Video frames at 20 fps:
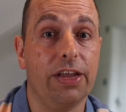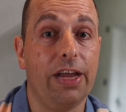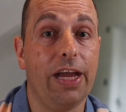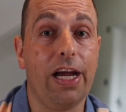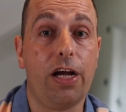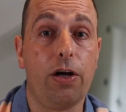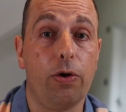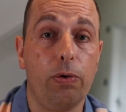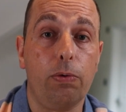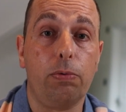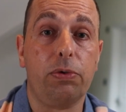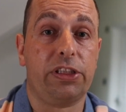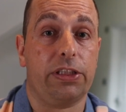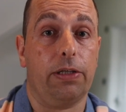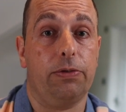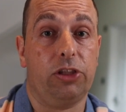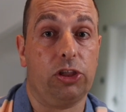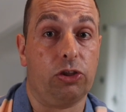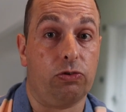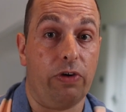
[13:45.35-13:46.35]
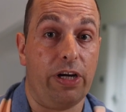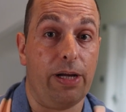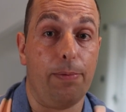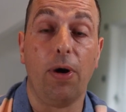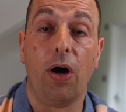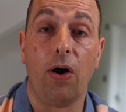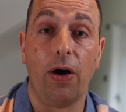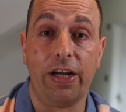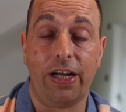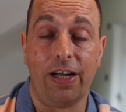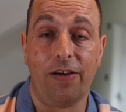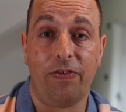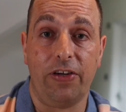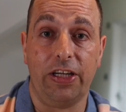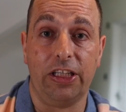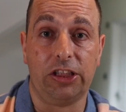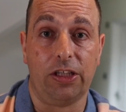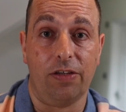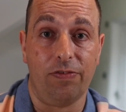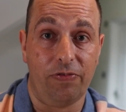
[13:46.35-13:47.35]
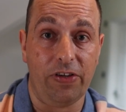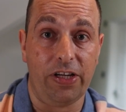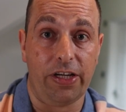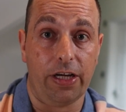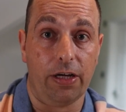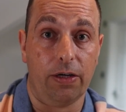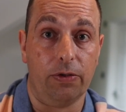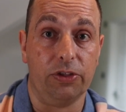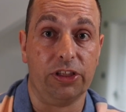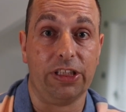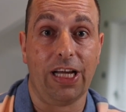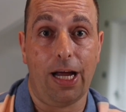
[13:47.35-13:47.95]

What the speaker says: It can also stream high-definition videos